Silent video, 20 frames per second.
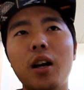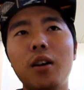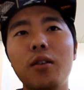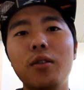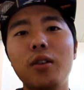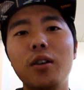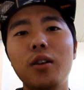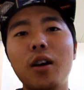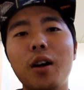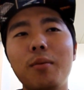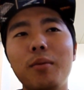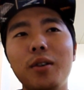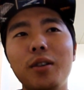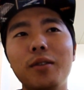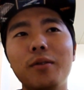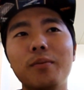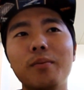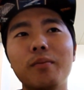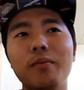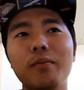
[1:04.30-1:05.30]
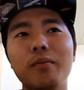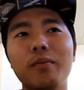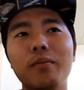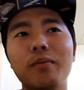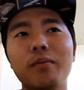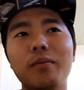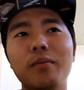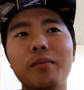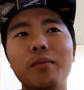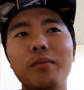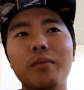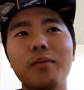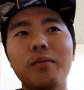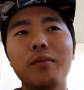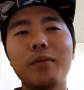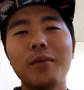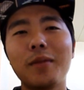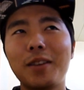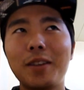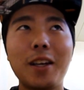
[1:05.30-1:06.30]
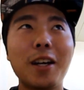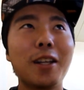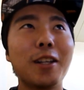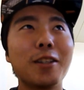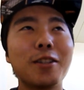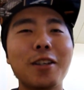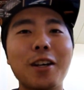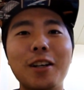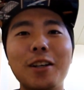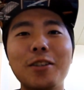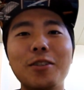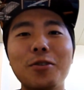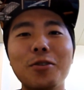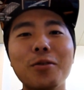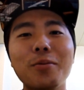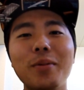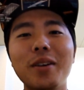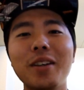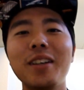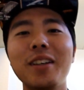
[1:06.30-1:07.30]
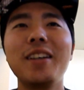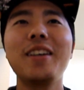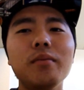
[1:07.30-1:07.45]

I don't know, I mean, yeah, that's kind of true, but